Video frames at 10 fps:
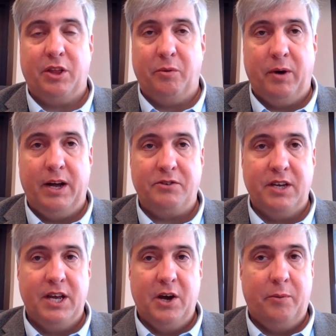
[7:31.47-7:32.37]
Otherwise,
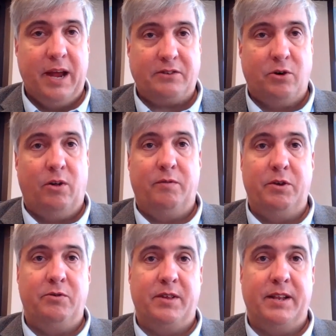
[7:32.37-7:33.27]
we ask all of
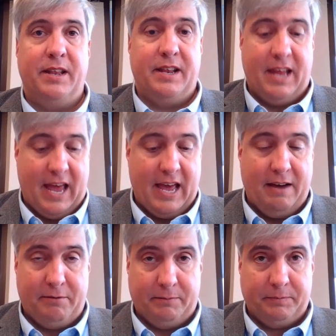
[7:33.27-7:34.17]
you that
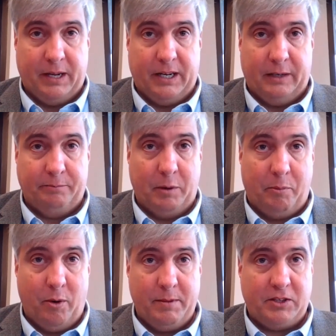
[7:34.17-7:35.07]
have
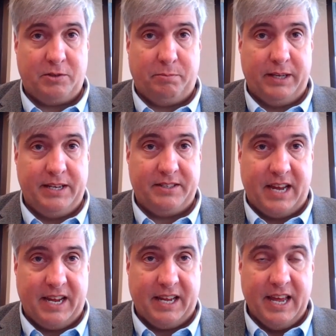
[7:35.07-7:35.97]
appointments, please
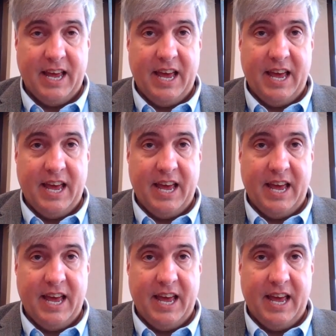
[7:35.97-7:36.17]
take